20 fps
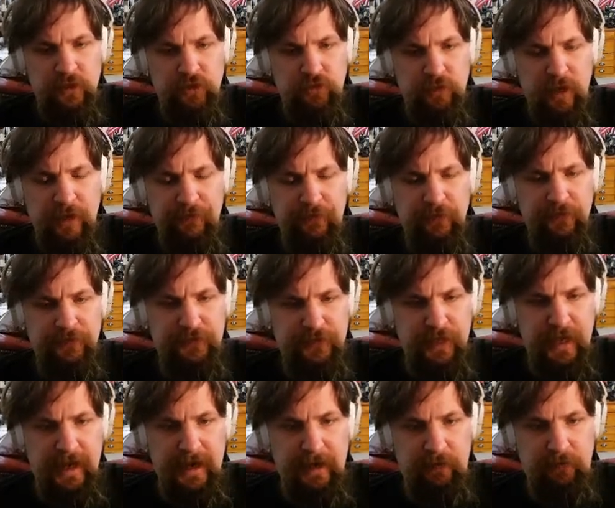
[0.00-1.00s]
Trevor's
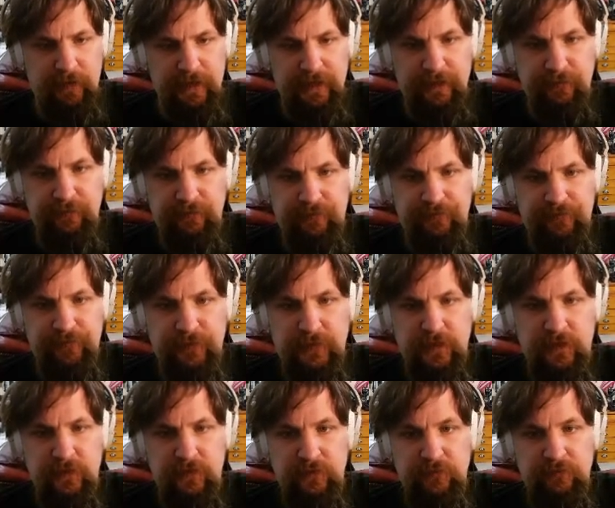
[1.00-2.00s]
Diary.
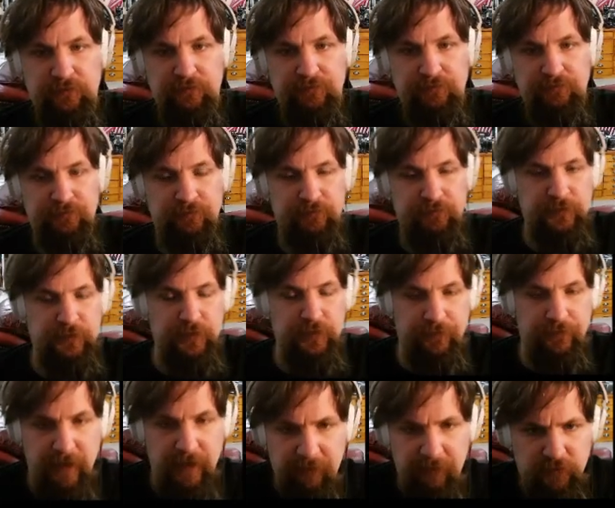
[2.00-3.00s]

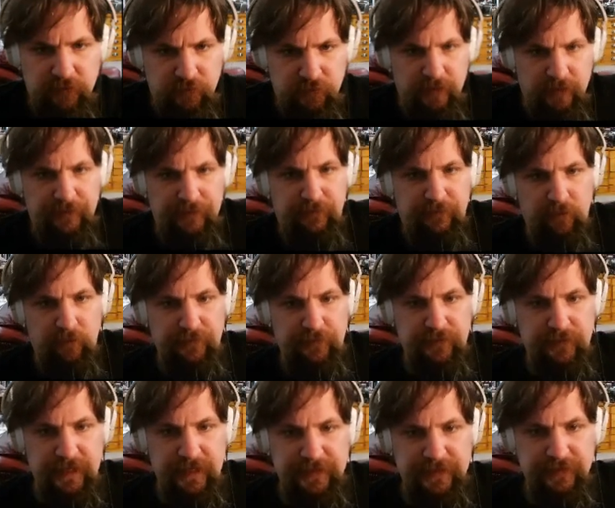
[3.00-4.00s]
November
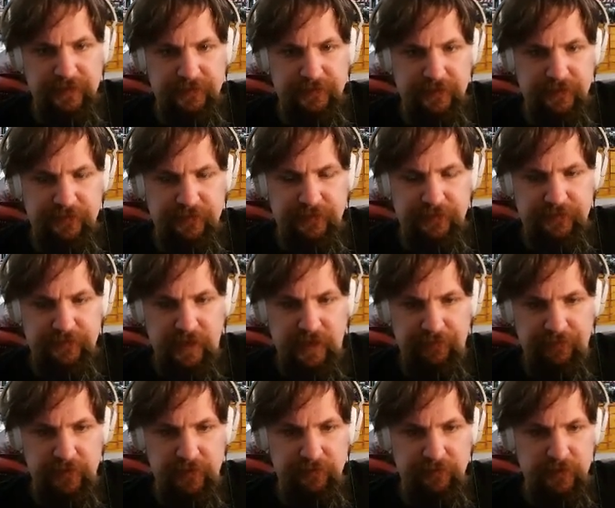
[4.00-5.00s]
24th,
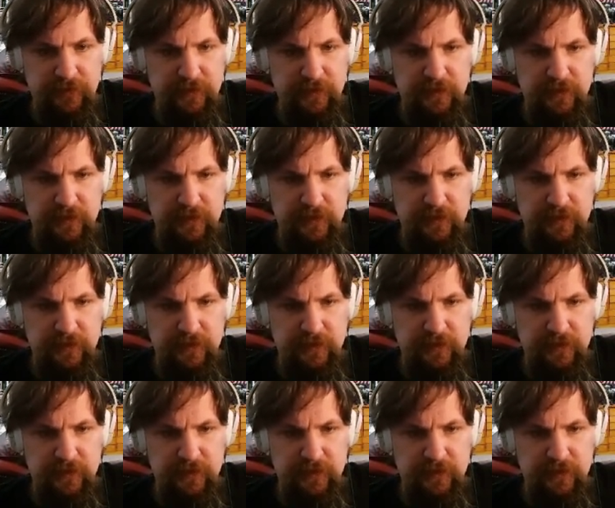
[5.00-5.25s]
1967.